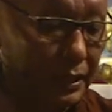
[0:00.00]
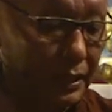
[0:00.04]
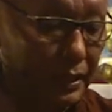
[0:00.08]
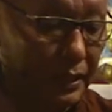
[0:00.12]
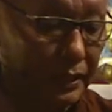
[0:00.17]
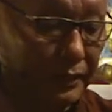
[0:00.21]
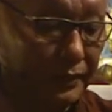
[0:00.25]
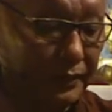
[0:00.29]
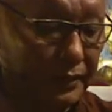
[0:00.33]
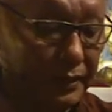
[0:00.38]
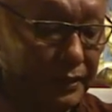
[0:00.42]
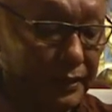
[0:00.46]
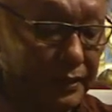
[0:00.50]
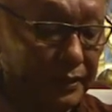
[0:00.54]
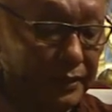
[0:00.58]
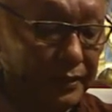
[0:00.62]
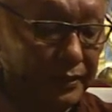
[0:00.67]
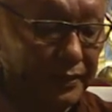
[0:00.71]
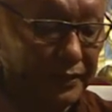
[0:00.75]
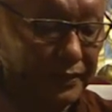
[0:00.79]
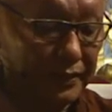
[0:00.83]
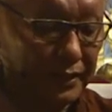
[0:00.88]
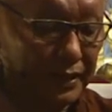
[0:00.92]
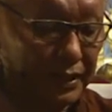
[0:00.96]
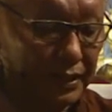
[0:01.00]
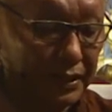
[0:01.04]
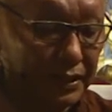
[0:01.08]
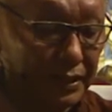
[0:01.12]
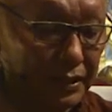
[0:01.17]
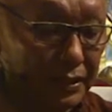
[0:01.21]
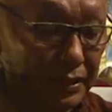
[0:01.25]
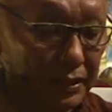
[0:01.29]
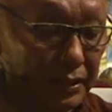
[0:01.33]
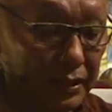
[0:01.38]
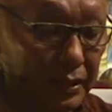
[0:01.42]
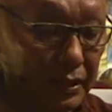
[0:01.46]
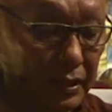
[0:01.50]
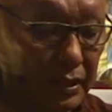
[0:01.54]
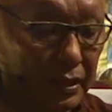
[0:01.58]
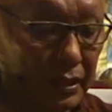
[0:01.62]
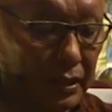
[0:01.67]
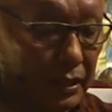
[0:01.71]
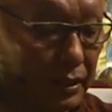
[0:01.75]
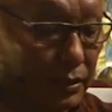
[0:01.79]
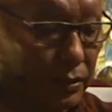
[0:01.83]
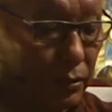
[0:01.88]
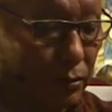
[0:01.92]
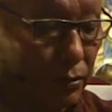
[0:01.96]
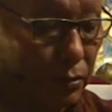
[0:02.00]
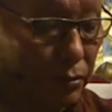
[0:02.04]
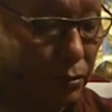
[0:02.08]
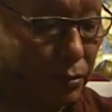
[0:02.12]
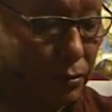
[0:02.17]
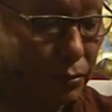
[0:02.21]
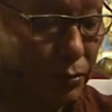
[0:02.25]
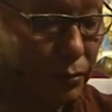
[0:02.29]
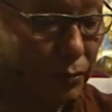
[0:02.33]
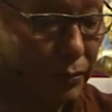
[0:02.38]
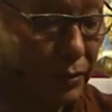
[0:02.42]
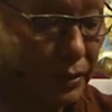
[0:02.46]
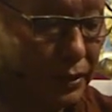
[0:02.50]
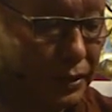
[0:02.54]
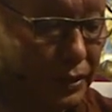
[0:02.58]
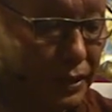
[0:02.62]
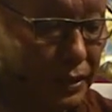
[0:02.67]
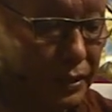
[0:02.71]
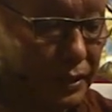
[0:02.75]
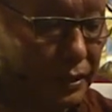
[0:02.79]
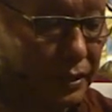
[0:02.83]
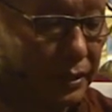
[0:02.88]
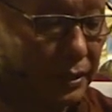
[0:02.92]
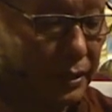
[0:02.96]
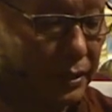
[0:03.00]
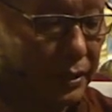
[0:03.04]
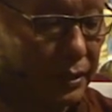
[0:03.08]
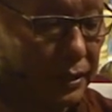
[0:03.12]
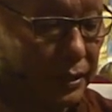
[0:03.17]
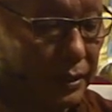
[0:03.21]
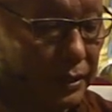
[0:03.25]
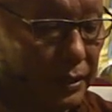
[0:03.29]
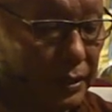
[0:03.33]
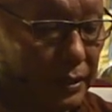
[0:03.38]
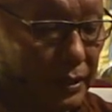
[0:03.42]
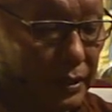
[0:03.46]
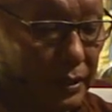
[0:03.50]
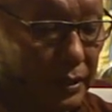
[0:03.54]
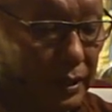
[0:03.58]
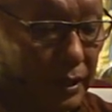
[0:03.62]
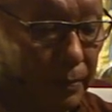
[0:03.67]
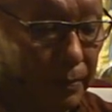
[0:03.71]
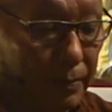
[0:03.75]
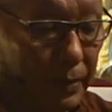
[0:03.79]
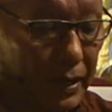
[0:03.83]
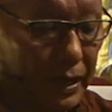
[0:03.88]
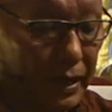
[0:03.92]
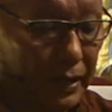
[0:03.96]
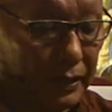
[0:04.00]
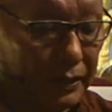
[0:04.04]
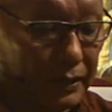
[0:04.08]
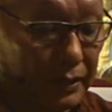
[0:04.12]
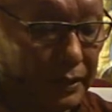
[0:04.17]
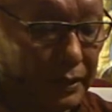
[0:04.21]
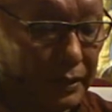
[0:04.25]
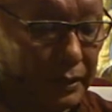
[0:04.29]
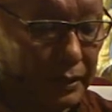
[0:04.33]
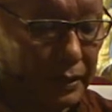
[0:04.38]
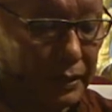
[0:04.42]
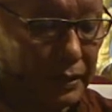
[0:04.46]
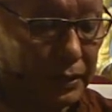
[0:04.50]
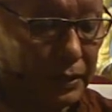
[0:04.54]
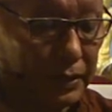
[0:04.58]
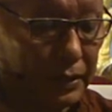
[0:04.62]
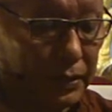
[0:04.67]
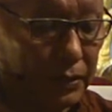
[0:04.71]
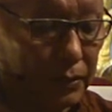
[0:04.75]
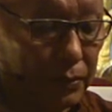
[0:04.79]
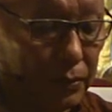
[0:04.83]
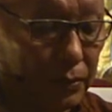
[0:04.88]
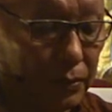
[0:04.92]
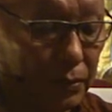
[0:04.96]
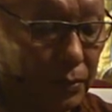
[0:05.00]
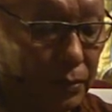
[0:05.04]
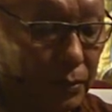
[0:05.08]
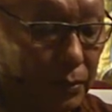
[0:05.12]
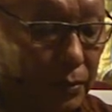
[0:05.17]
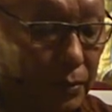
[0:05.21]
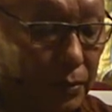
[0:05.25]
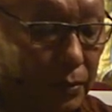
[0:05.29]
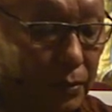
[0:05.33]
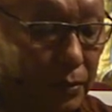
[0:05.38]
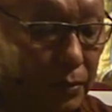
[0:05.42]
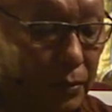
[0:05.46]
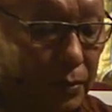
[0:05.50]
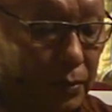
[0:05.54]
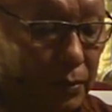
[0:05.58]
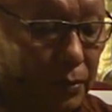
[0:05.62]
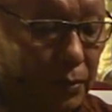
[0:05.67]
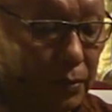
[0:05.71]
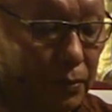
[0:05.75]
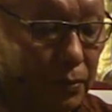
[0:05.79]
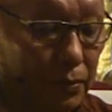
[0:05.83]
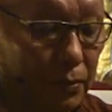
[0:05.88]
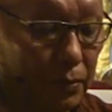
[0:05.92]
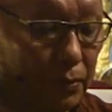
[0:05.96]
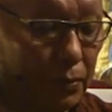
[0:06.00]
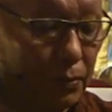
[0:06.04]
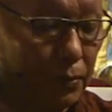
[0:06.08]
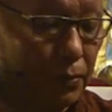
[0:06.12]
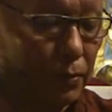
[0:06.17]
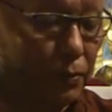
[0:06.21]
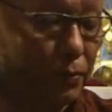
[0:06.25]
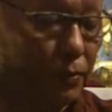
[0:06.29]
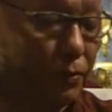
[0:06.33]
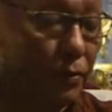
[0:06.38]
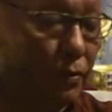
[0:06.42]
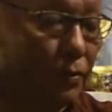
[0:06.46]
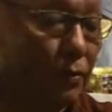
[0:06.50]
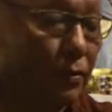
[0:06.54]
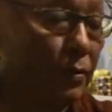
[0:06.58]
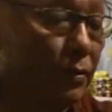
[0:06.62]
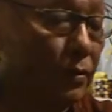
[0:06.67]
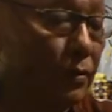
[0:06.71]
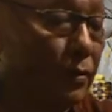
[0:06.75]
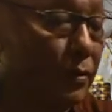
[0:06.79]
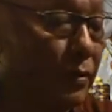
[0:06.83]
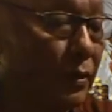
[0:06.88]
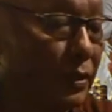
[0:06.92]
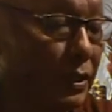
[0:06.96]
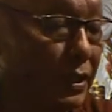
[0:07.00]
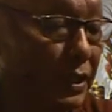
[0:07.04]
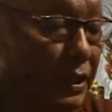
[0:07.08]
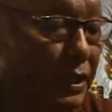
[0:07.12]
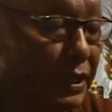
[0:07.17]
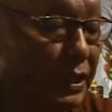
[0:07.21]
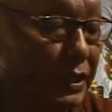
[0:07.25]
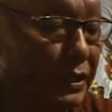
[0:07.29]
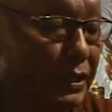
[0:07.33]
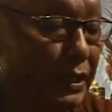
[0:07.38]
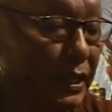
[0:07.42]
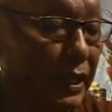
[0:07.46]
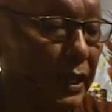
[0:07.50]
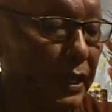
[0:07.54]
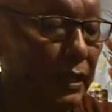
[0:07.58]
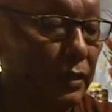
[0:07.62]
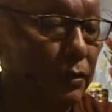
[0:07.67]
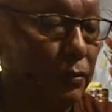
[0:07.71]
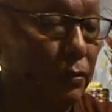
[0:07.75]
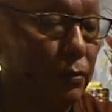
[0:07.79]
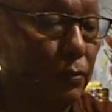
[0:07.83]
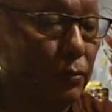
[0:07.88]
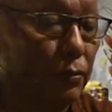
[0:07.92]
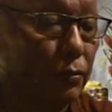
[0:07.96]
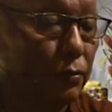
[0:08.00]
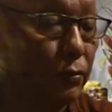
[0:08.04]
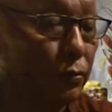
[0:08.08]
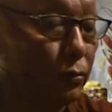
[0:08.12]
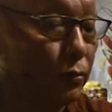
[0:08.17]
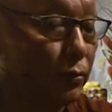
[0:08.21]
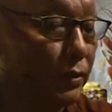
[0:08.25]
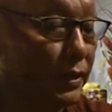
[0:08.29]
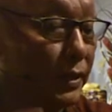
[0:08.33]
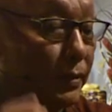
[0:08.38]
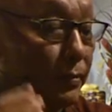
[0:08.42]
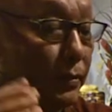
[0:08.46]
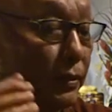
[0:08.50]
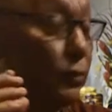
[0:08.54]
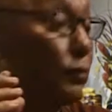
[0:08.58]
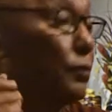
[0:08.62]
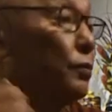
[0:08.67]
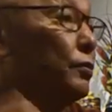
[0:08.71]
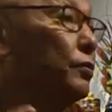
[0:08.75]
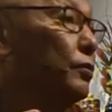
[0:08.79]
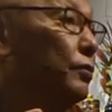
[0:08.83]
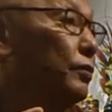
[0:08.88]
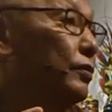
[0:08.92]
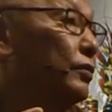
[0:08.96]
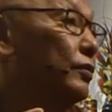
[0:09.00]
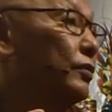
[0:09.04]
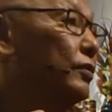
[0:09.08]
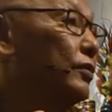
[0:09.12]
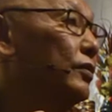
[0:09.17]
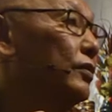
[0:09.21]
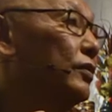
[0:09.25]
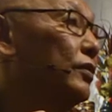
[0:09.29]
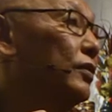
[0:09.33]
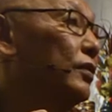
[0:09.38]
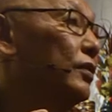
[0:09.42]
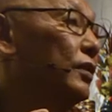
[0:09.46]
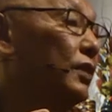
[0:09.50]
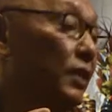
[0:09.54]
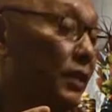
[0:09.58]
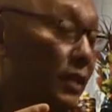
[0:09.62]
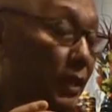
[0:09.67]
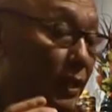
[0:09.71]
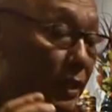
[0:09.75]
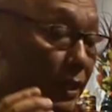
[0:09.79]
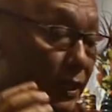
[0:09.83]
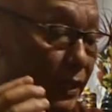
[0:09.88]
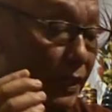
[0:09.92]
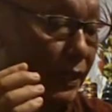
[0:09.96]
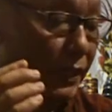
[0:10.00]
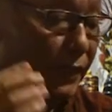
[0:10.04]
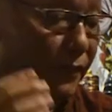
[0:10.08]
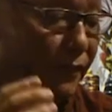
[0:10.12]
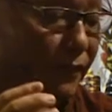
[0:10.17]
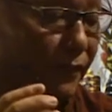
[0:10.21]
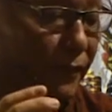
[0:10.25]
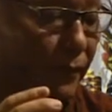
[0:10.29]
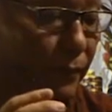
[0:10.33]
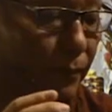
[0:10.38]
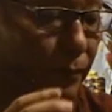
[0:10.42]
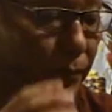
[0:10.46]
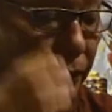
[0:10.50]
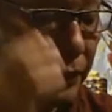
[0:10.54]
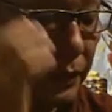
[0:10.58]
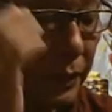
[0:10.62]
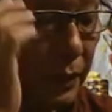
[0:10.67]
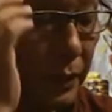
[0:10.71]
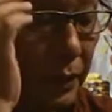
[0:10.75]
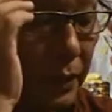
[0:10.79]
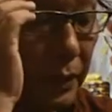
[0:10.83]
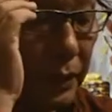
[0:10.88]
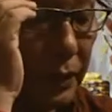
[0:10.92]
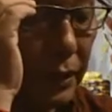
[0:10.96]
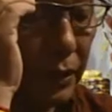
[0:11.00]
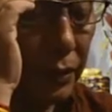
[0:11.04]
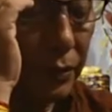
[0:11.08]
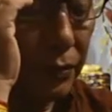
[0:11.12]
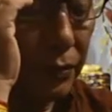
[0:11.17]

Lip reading: its cessation, and cultivating the path leading to it are all suitable too. If the